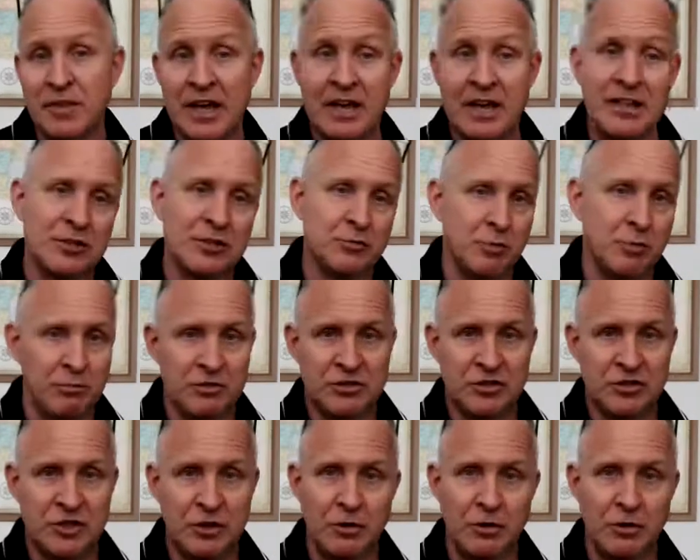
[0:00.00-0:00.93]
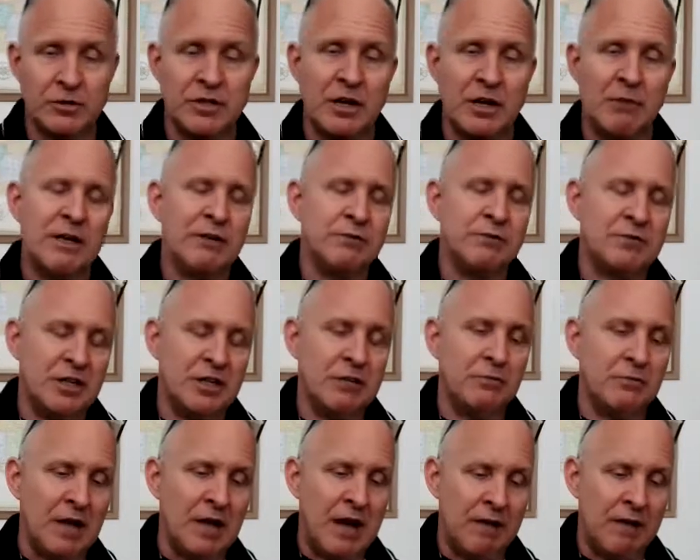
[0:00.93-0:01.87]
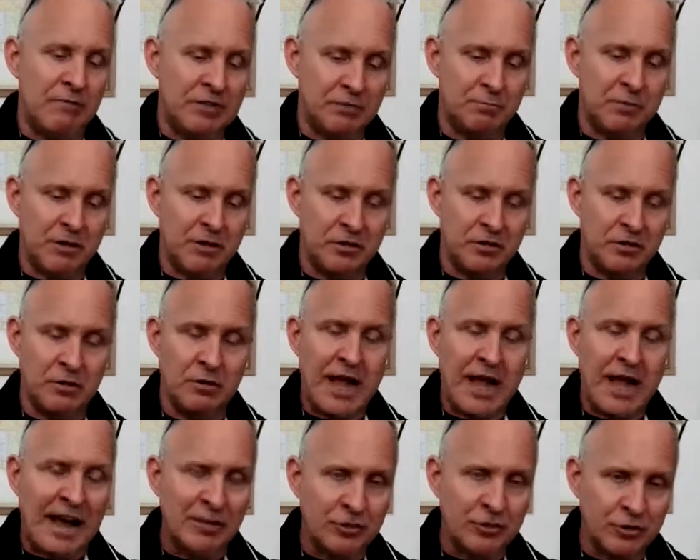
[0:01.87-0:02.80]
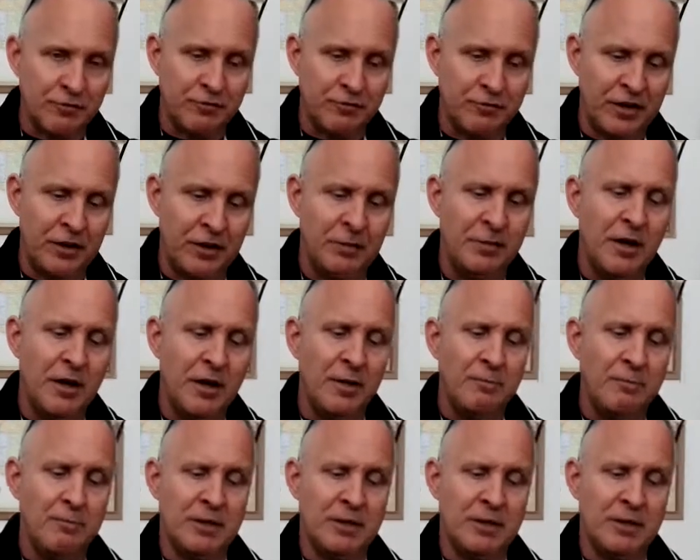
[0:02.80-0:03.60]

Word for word: Okay, that's where we see it all the time. Now we see obvious muscle atrophy,